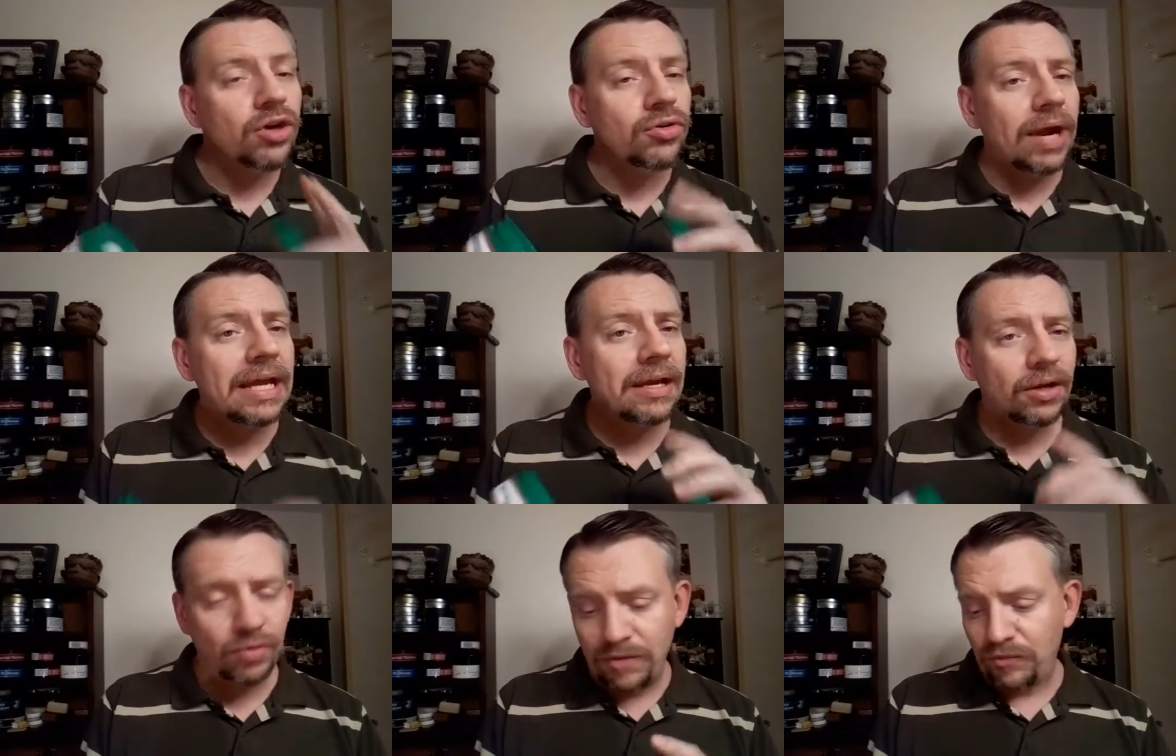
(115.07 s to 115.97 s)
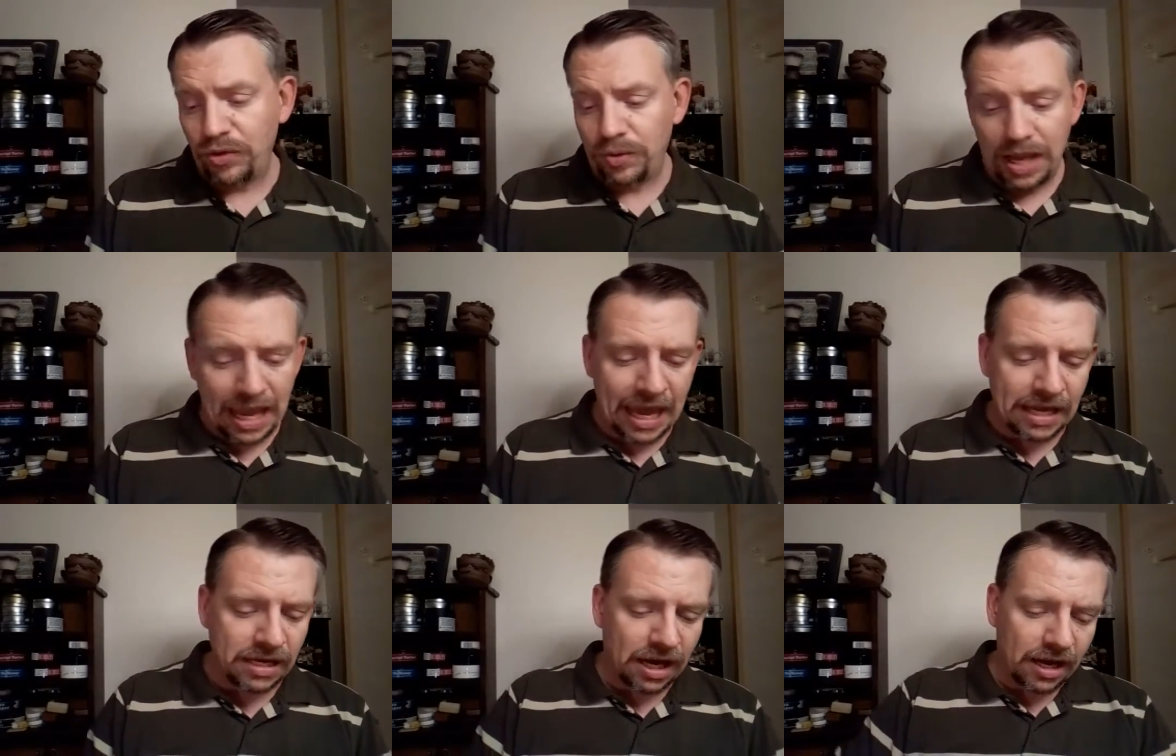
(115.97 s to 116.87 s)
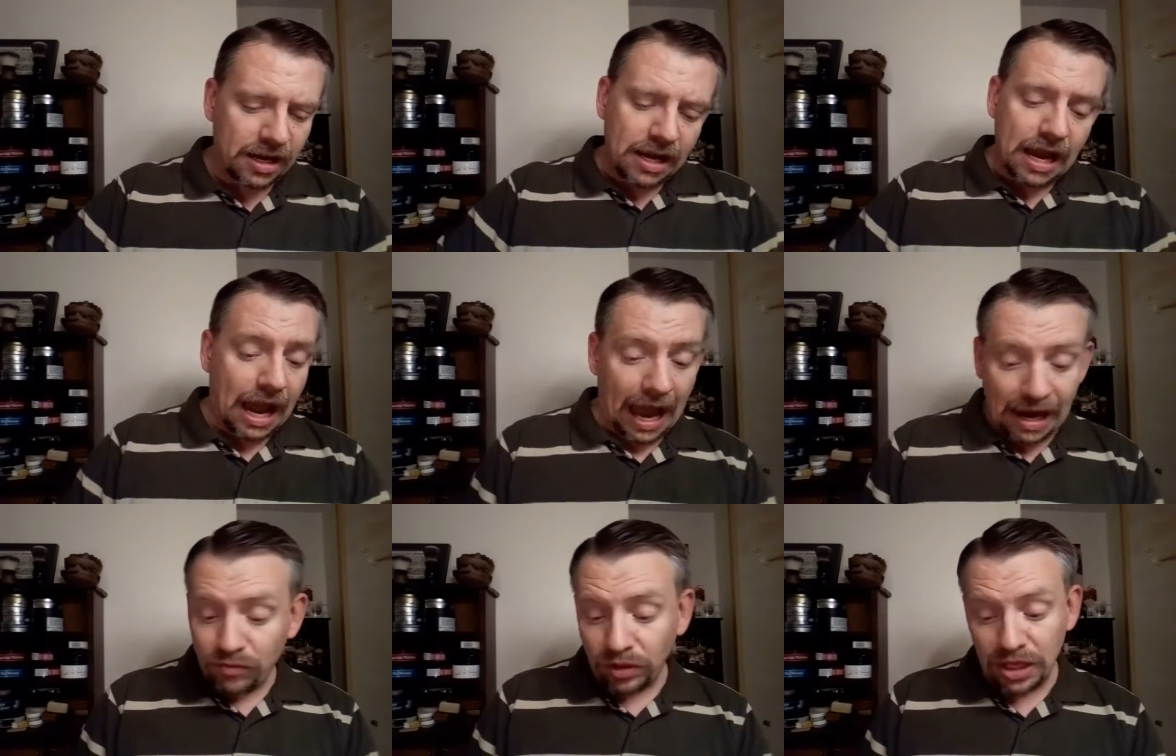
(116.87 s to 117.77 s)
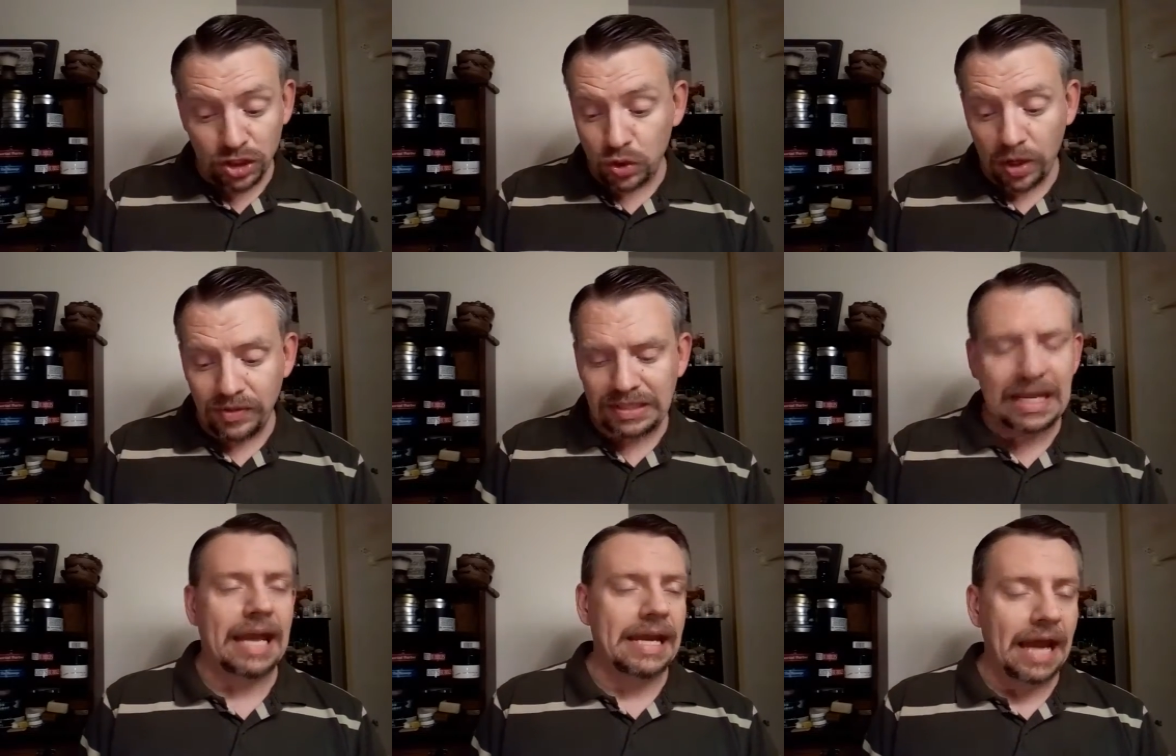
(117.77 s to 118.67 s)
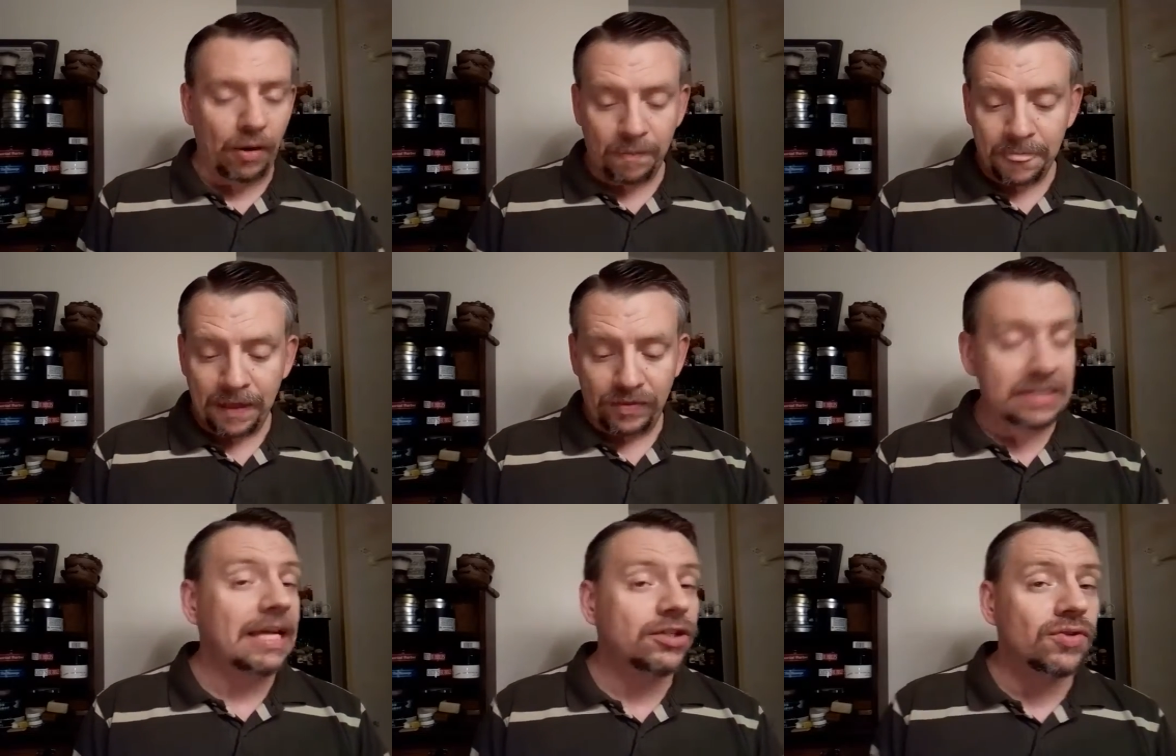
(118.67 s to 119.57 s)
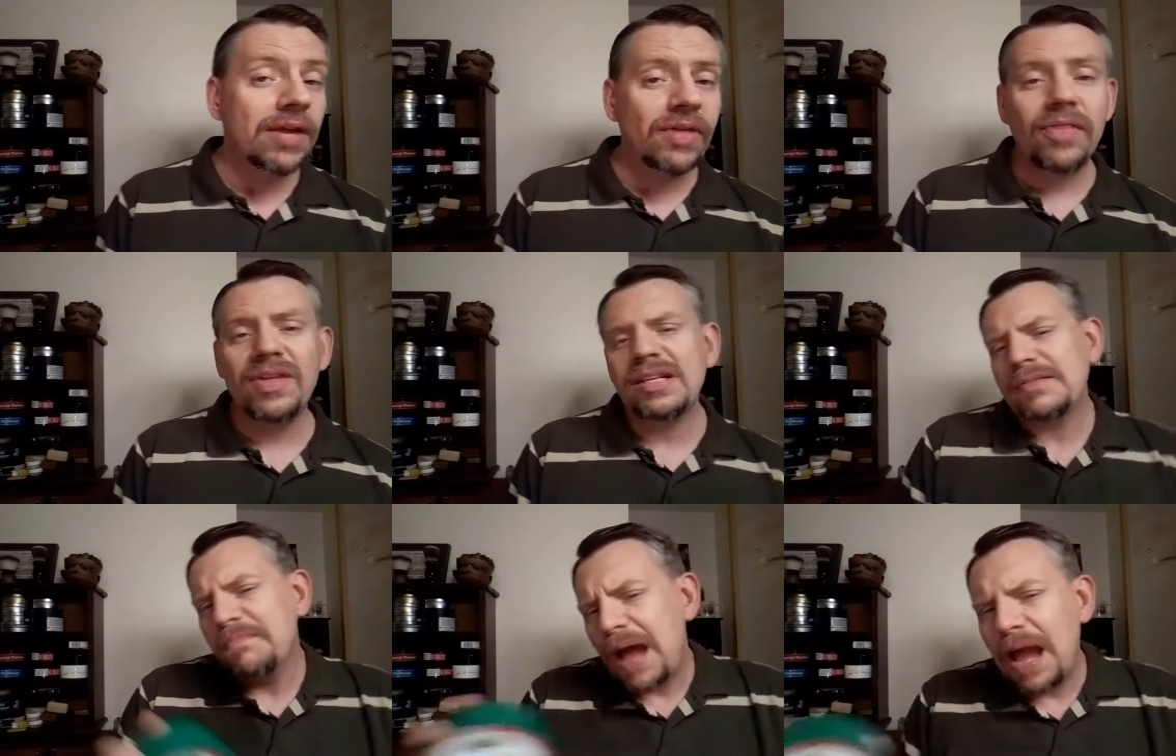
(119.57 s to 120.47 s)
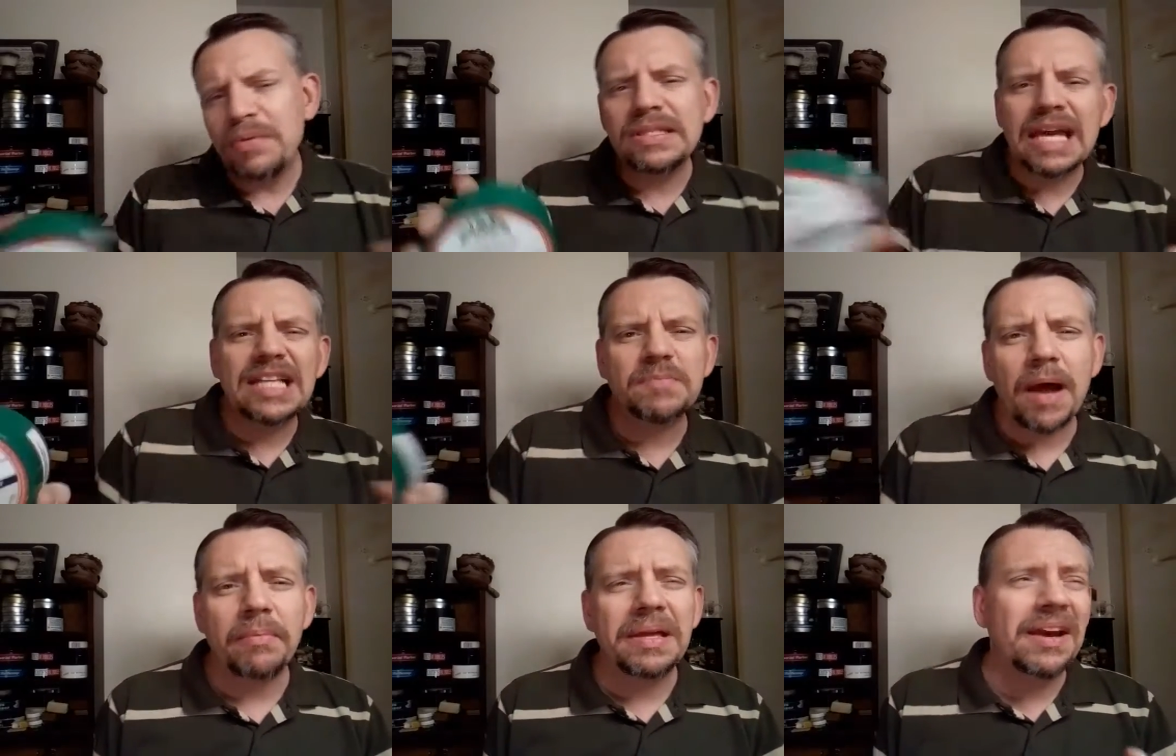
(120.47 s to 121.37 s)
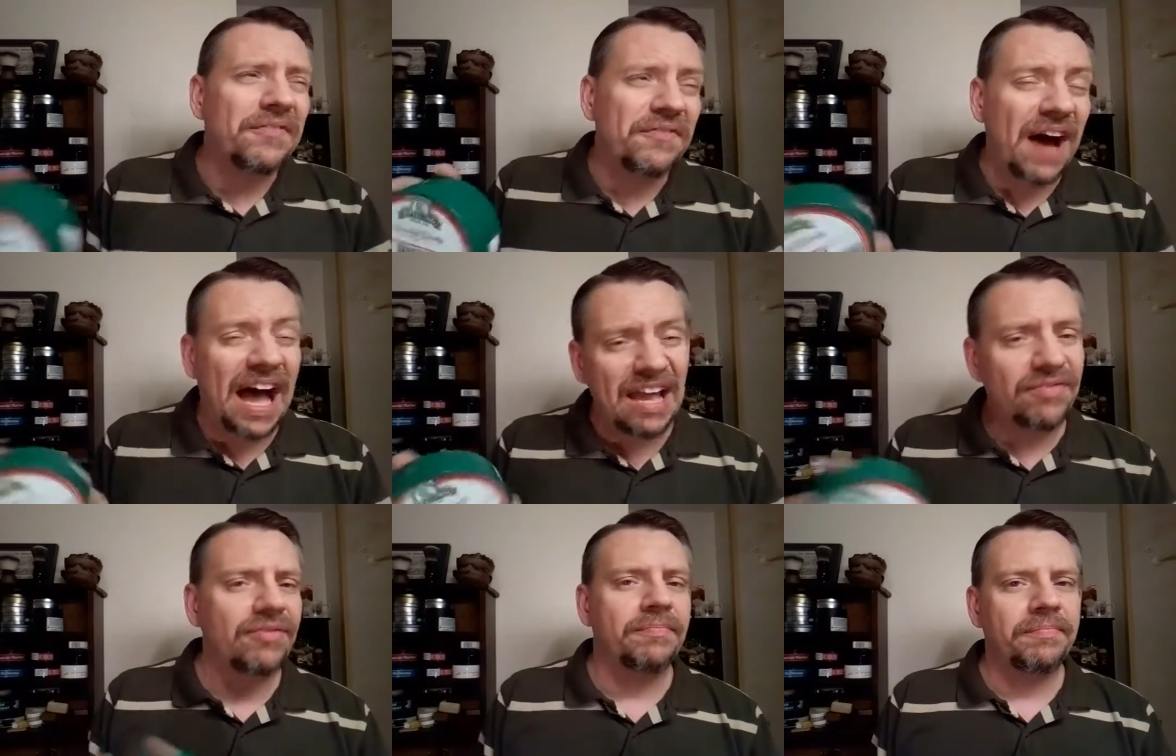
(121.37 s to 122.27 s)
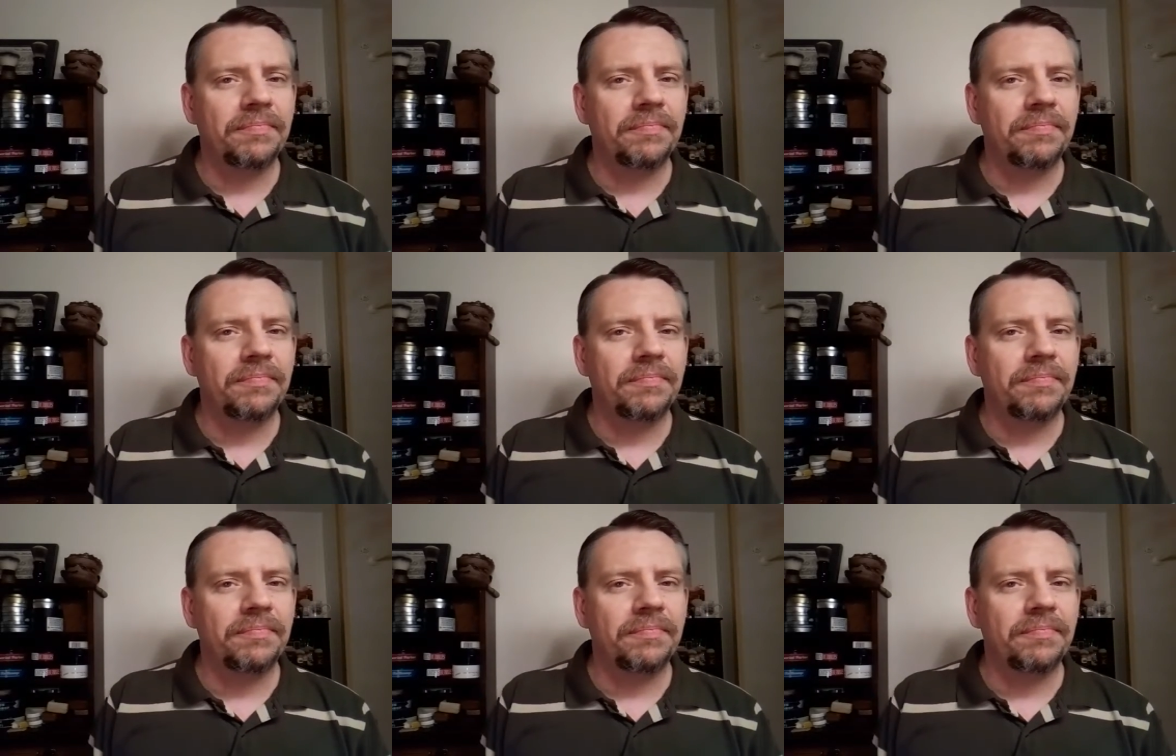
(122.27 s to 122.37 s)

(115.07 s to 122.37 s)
great grapefruit. And I really enjoyed the scent. Now, the scent strength on this, I would say it's probably in a 5-ish